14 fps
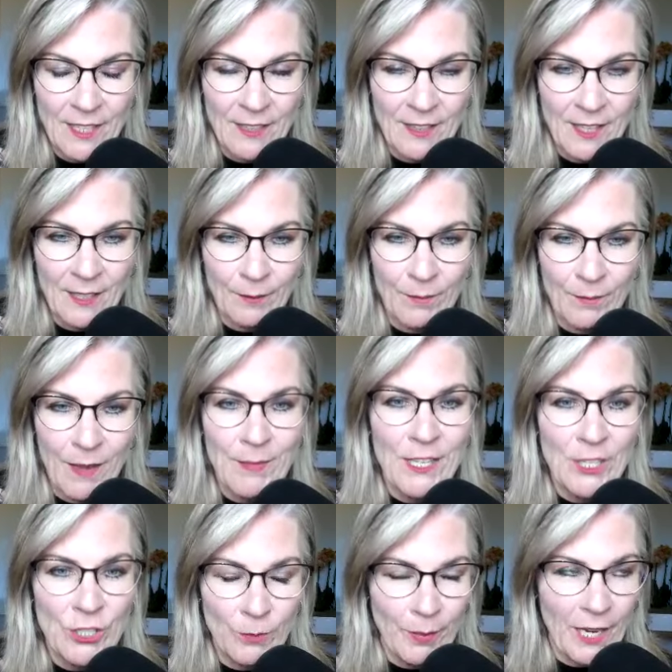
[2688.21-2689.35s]
They think maybe
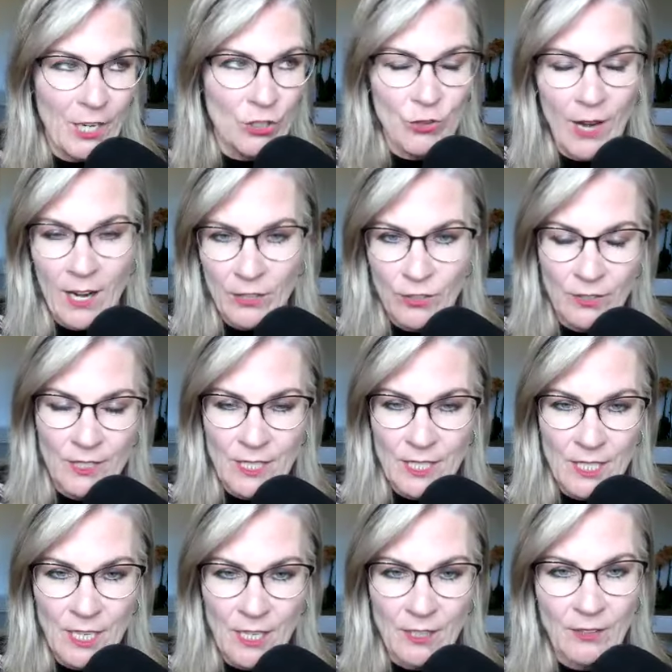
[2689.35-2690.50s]
they should buy a tractor
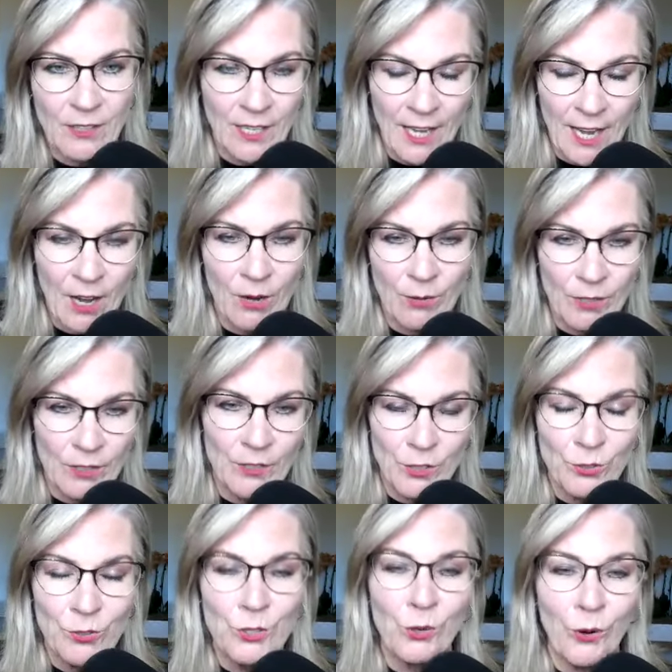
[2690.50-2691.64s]
instead, or a cow, or a
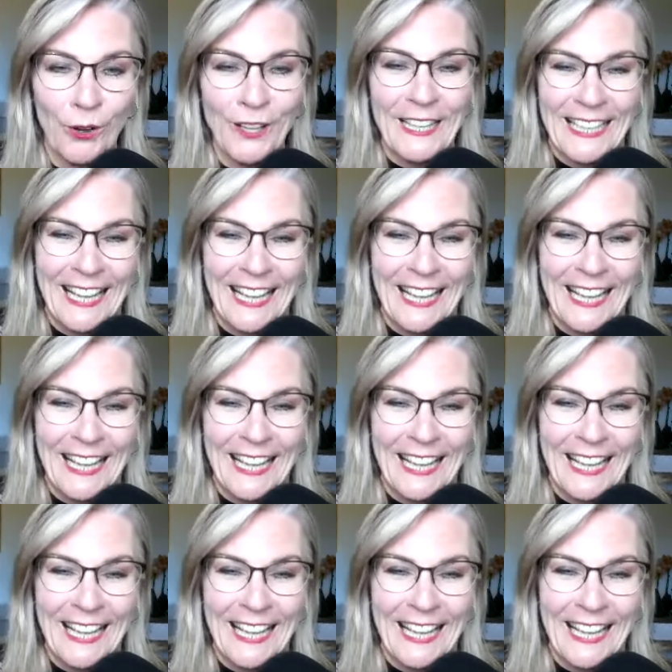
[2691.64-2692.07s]
new tool.